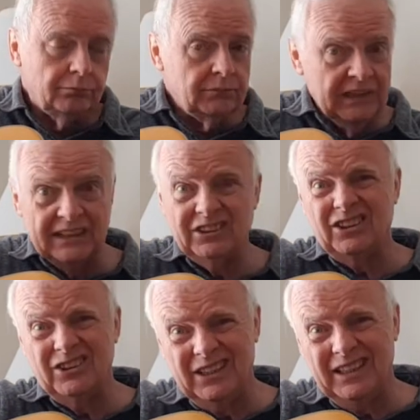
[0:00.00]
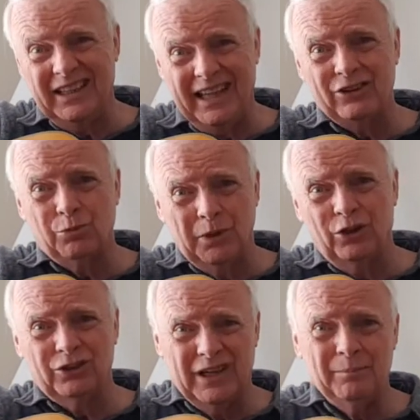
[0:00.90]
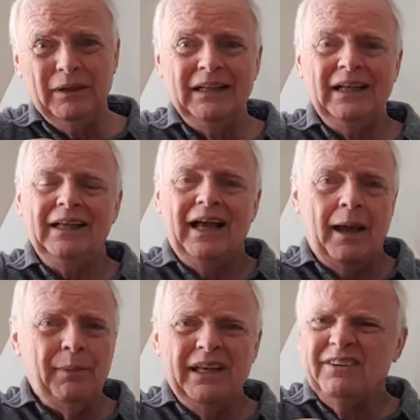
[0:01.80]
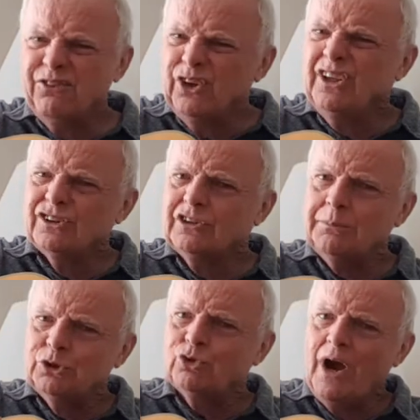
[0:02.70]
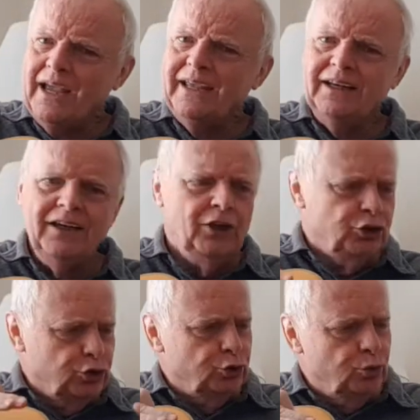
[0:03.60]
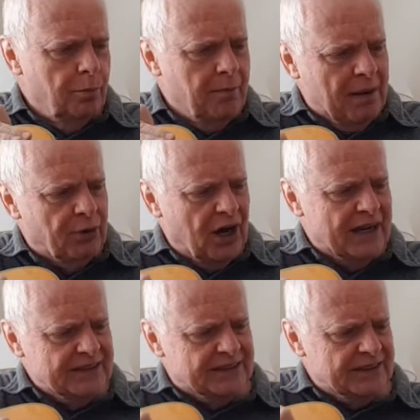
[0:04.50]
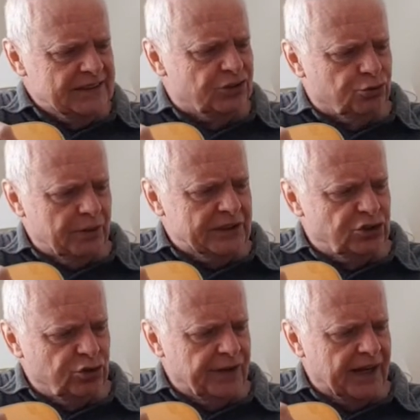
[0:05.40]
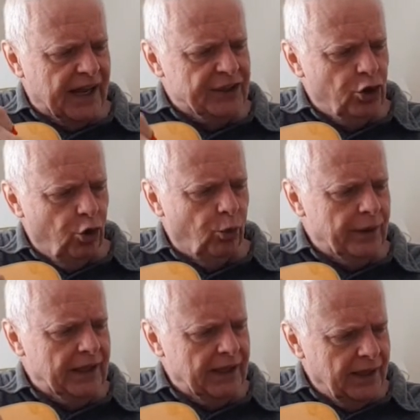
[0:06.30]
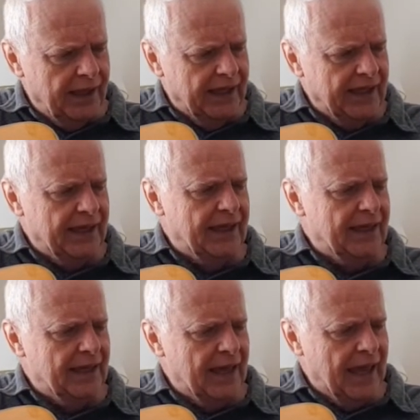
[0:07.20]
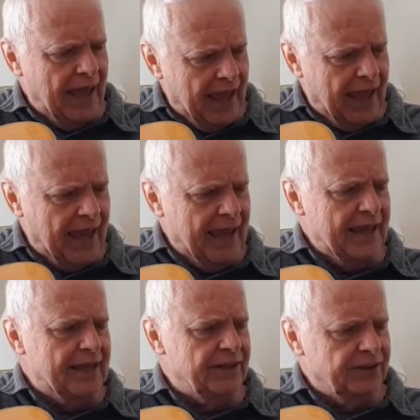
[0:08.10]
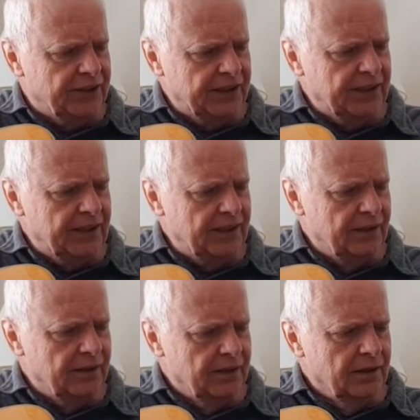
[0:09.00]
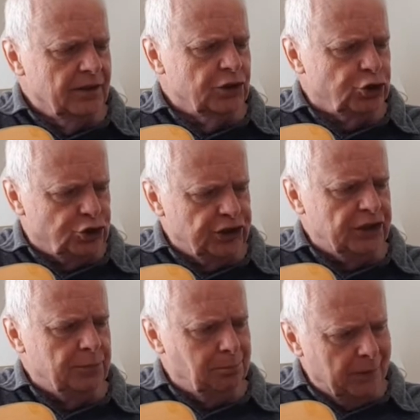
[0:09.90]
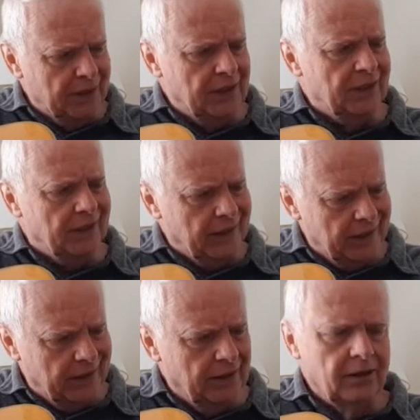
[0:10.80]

That's the other thing that gets me all the time. I mean, for years I've been trying to memorize these strings so that I know E, A, D, G, B, E.